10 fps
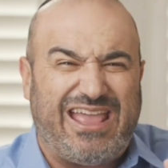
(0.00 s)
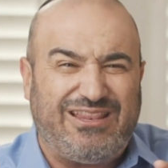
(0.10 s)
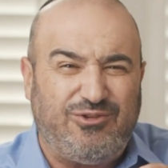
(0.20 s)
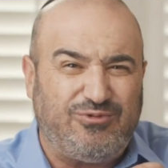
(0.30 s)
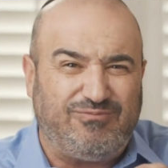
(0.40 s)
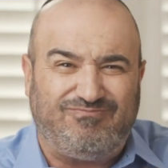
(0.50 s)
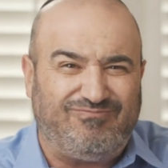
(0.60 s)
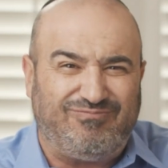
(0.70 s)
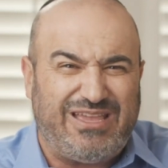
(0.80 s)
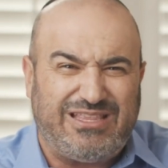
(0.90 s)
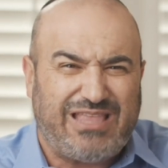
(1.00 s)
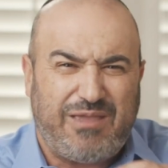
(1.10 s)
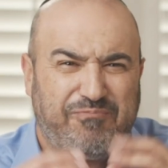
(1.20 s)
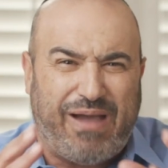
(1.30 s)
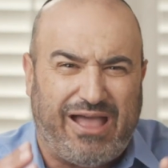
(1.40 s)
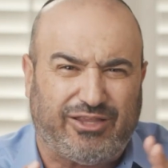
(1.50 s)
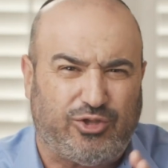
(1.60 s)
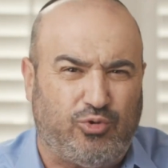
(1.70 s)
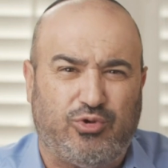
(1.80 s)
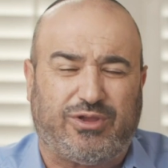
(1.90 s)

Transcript: and you they bother you.